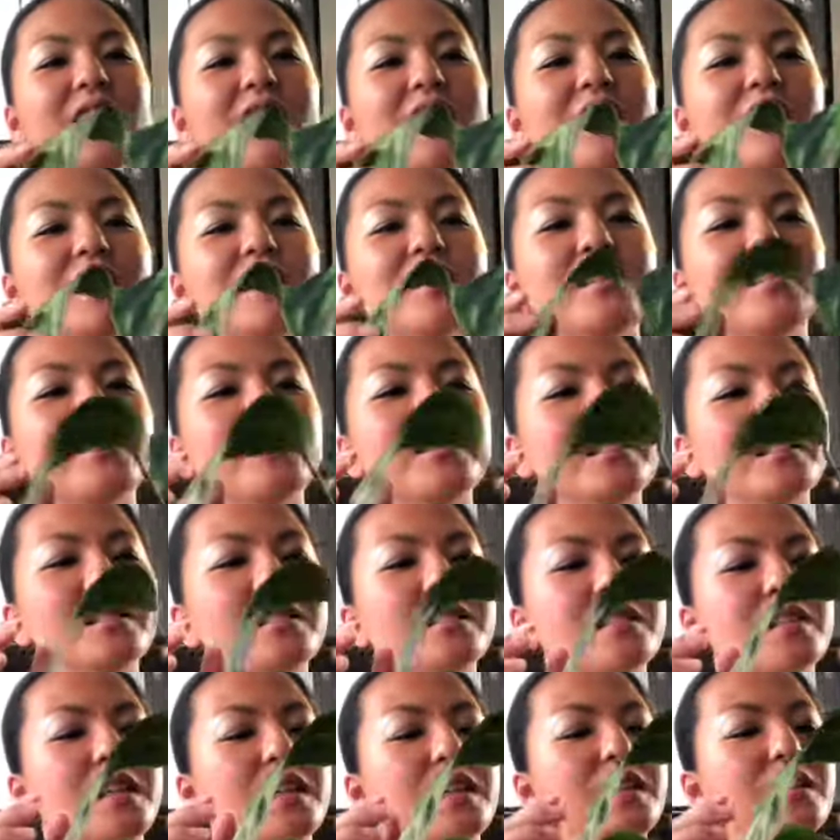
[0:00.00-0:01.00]

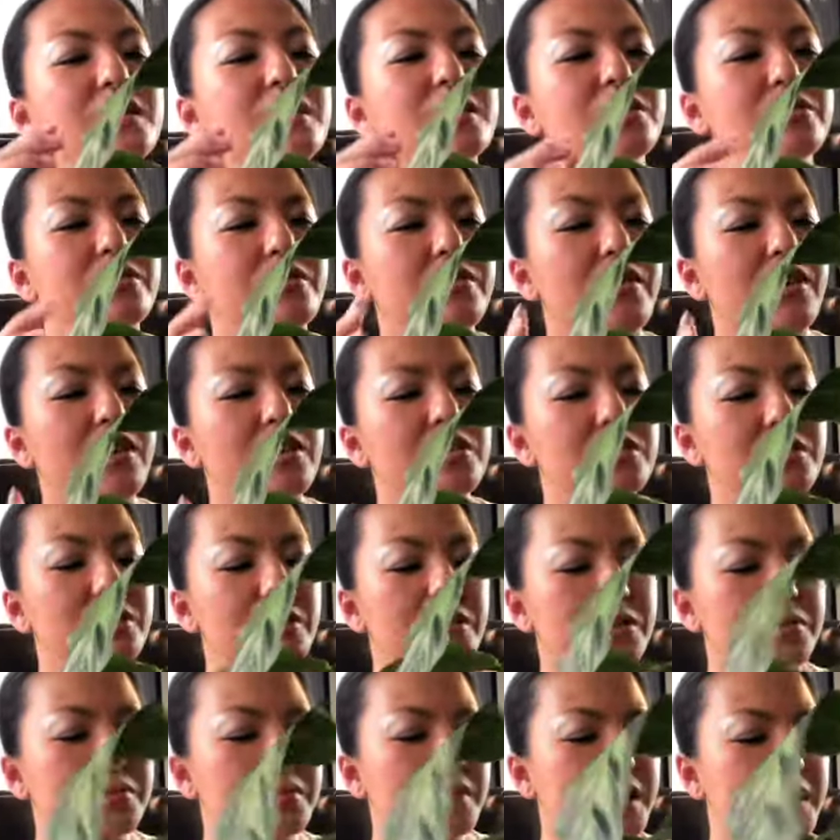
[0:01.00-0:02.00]
close in
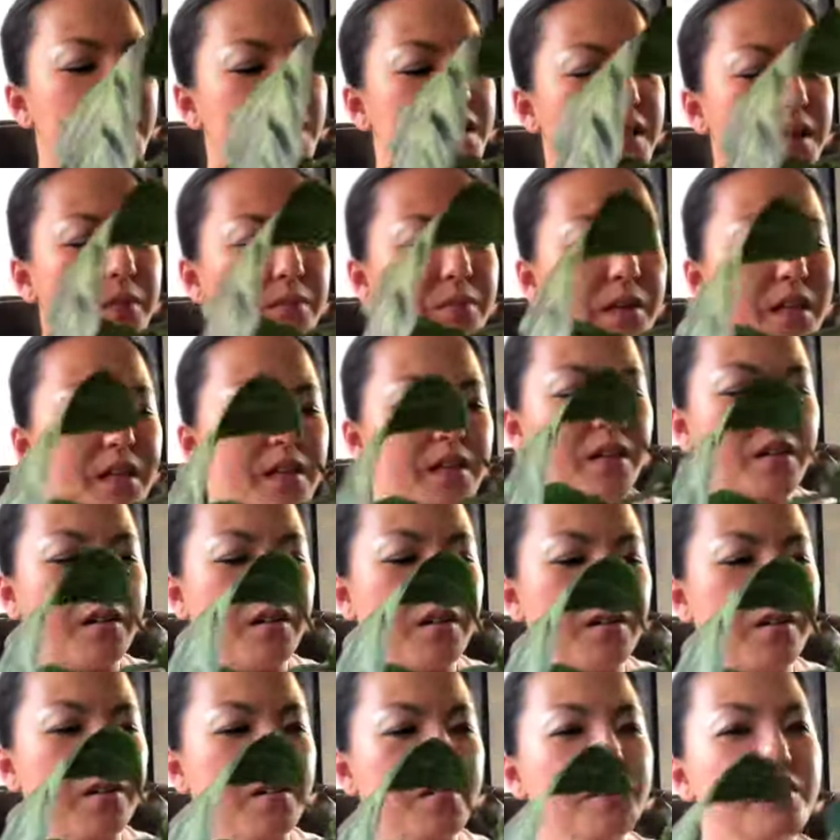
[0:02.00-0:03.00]
Toronto, please let me
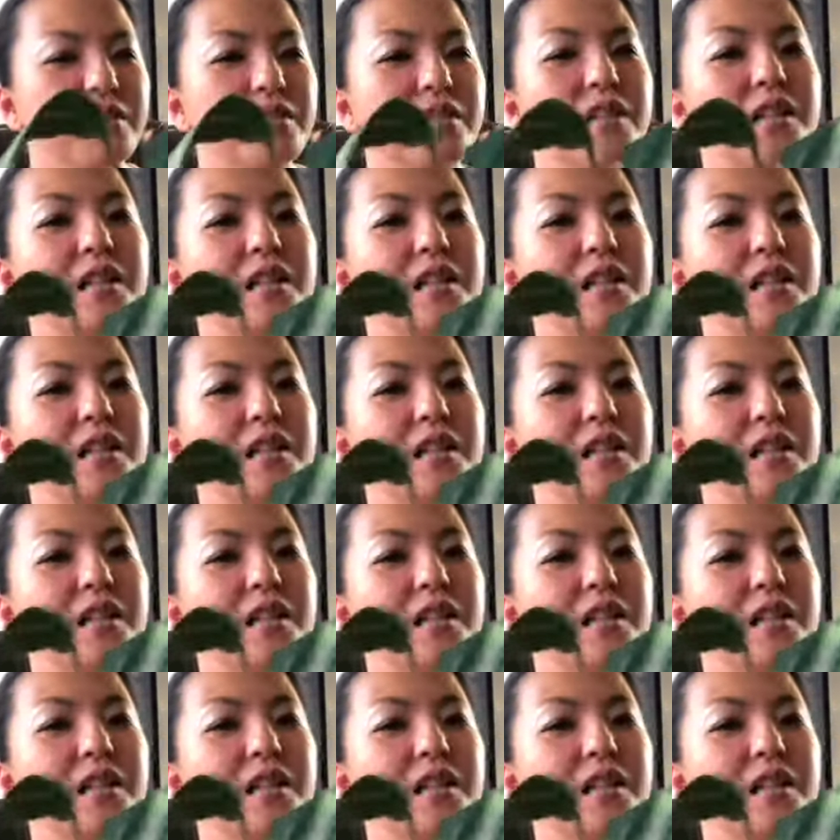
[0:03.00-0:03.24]
know.